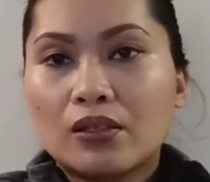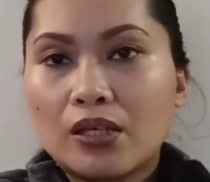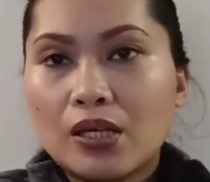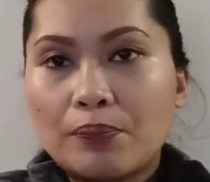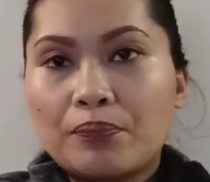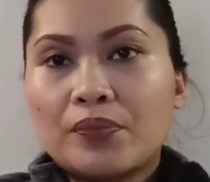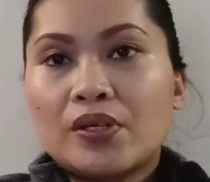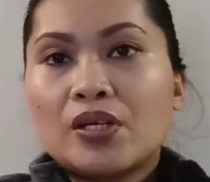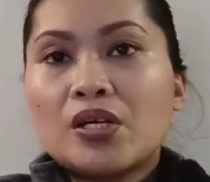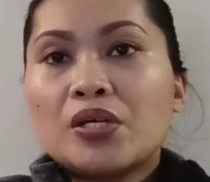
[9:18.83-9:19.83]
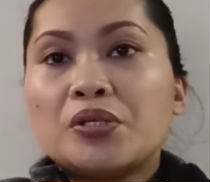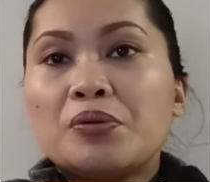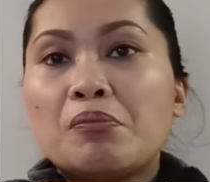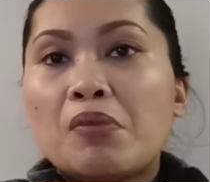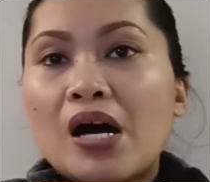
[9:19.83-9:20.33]
Tip:
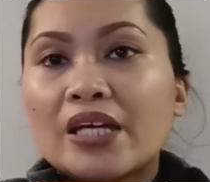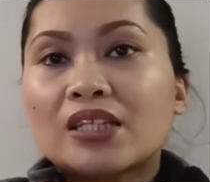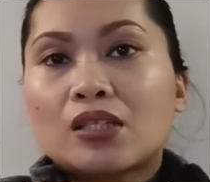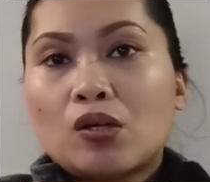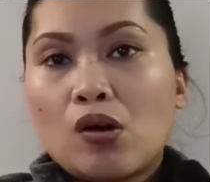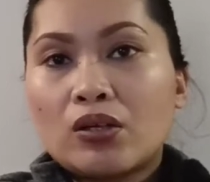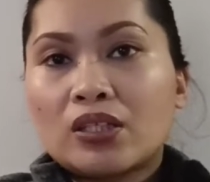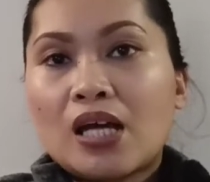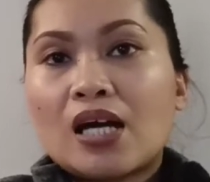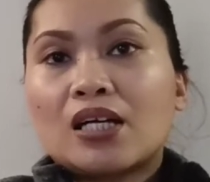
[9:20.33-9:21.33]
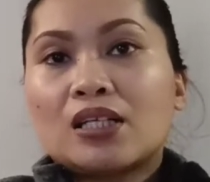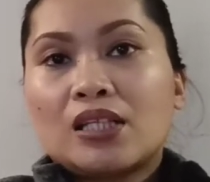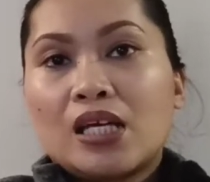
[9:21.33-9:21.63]
you might contact